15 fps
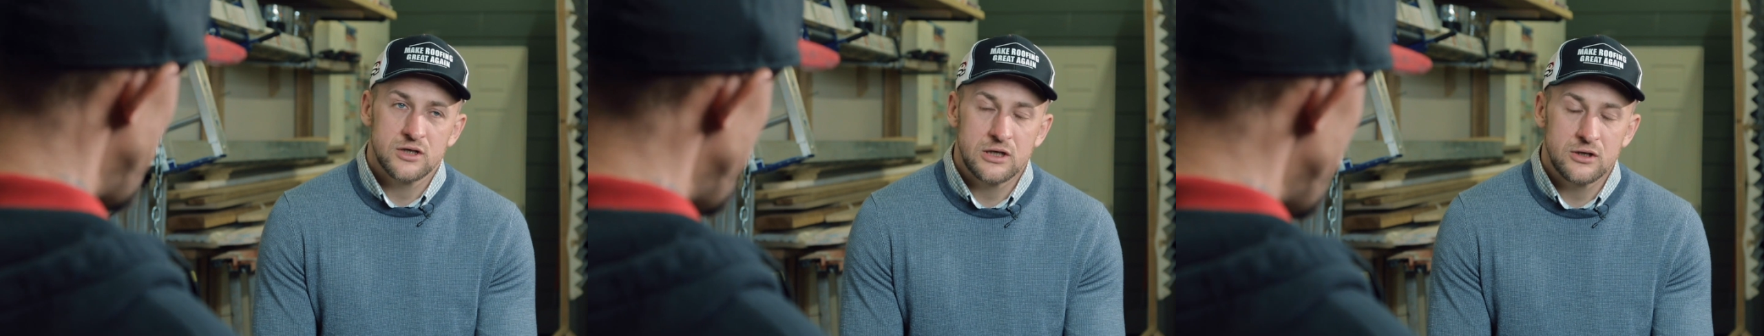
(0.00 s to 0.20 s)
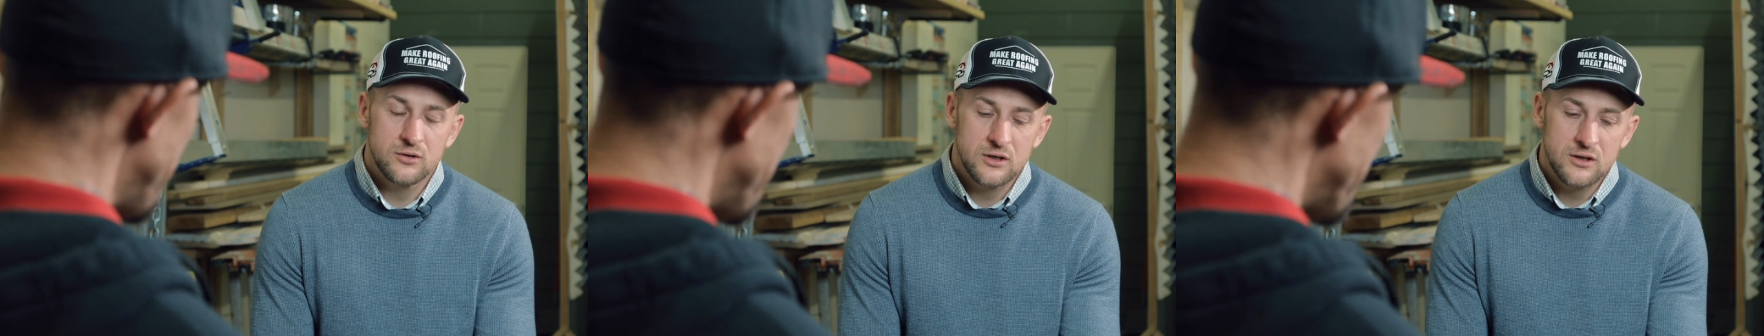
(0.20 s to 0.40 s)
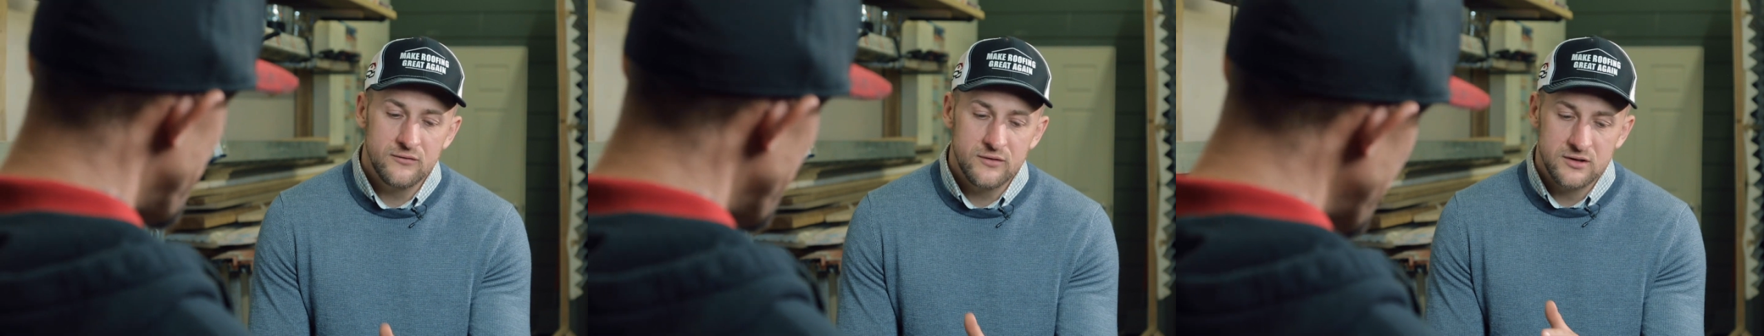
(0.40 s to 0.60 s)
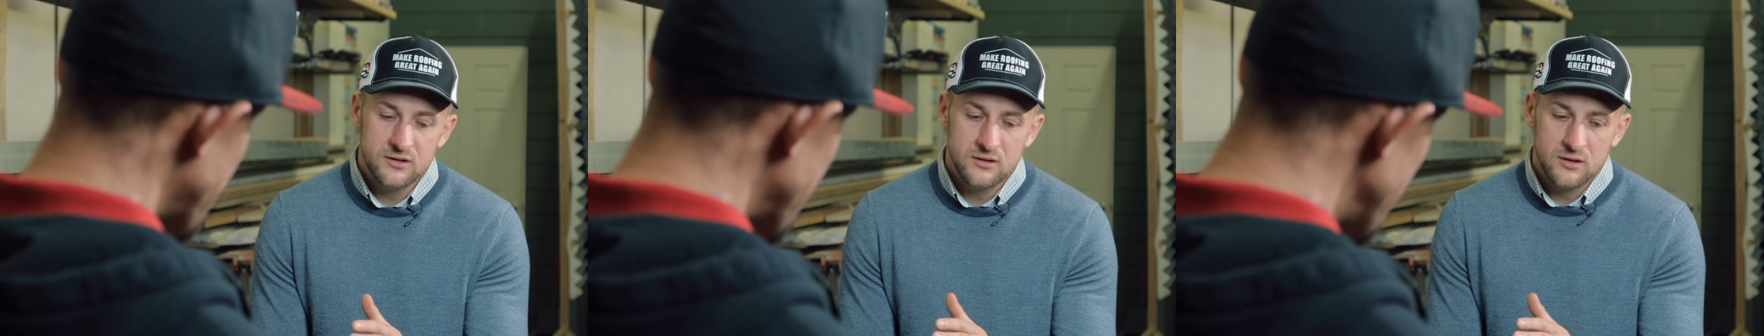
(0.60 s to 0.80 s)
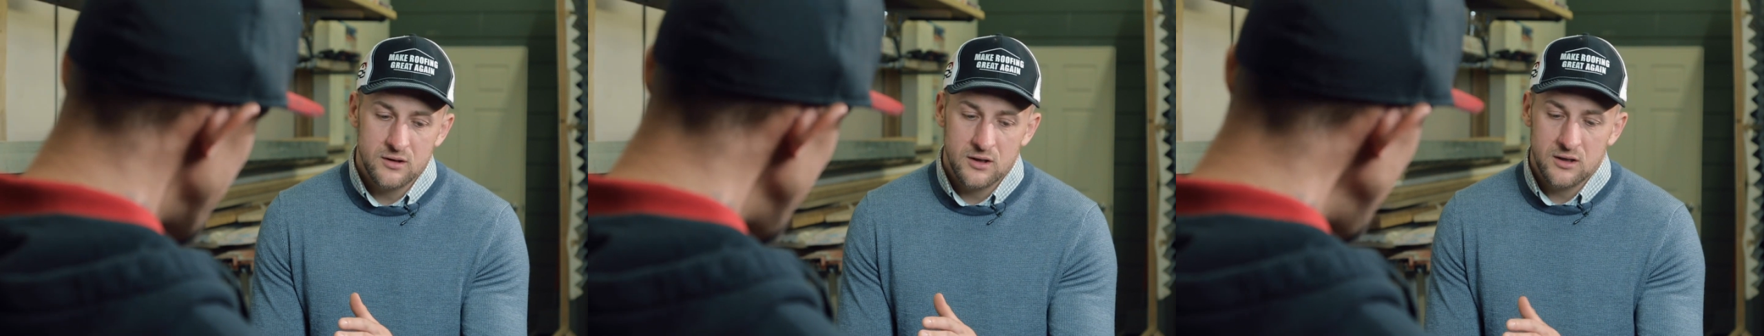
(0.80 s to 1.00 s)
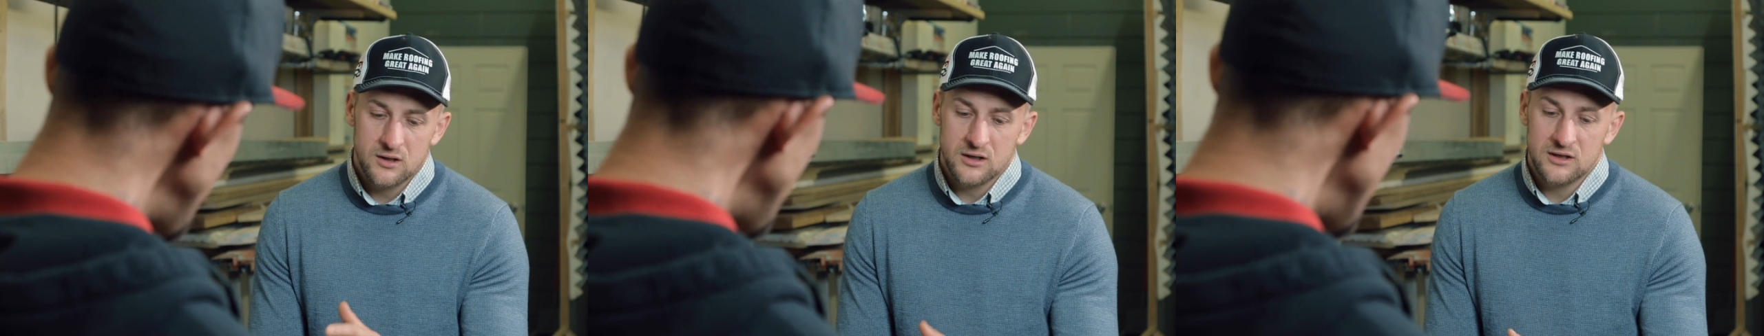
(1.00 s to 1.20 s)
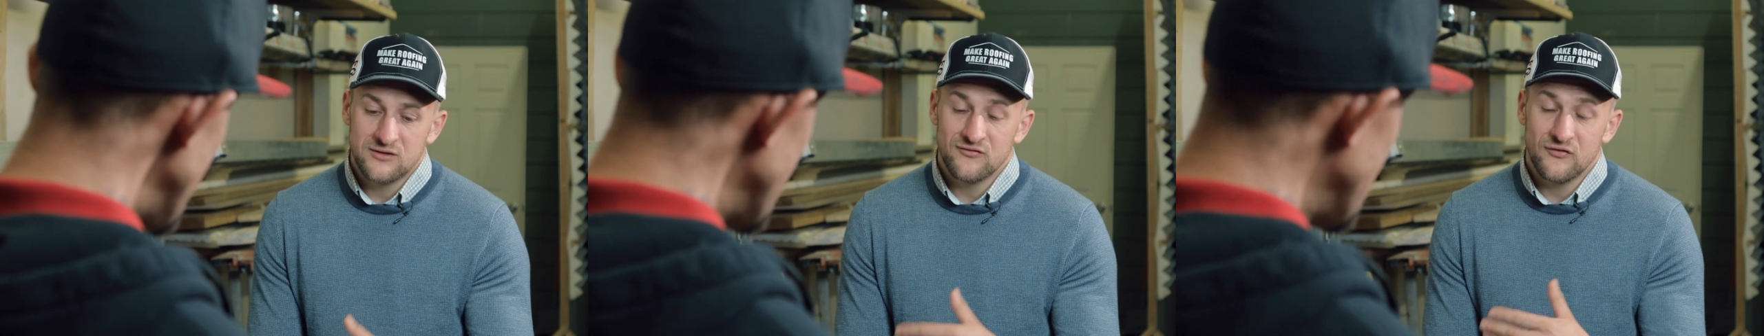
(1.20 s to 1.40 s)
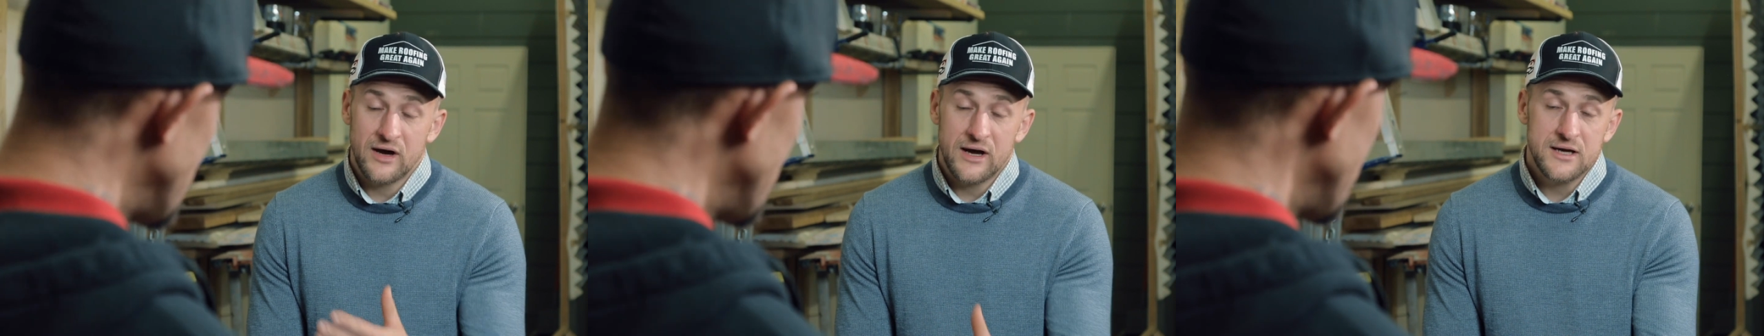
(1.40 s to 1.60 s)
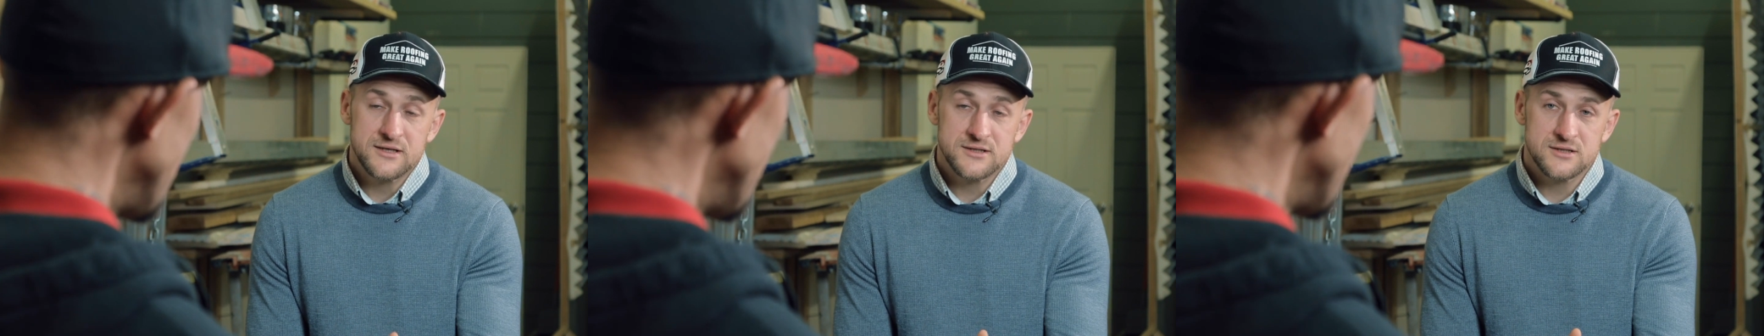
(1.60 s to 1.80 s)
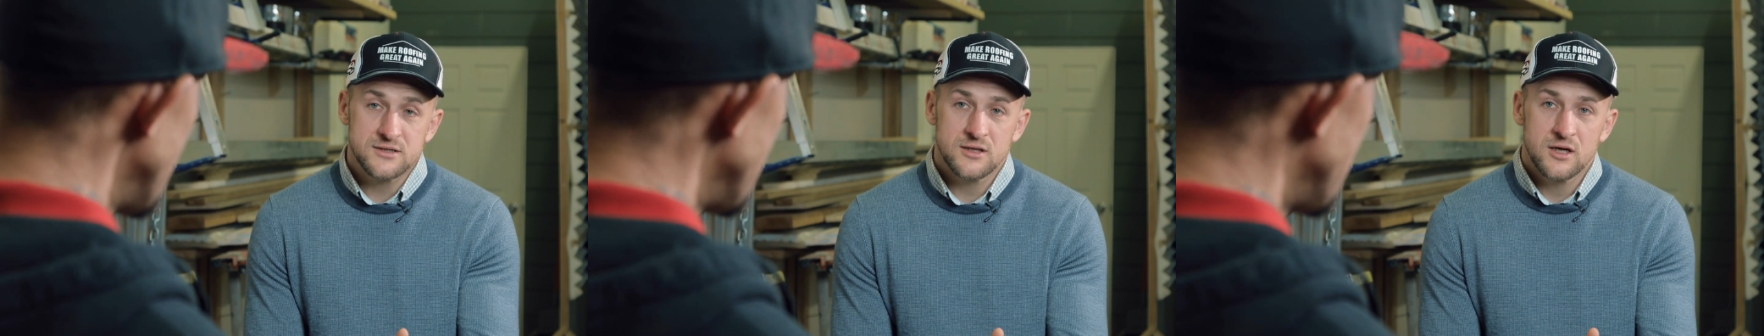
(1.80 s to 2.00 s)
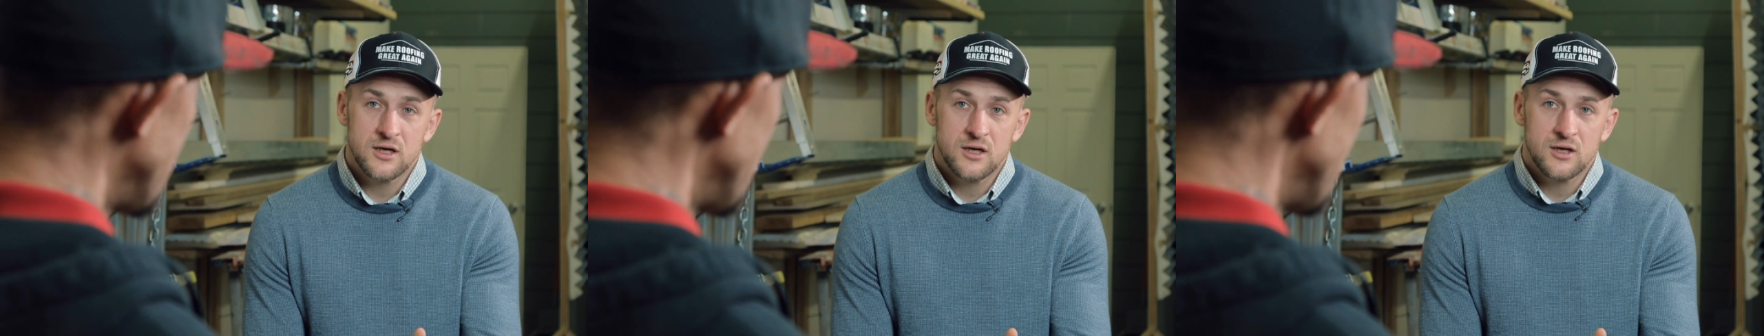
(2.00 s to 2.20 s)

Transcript: Can you give a, uh, advice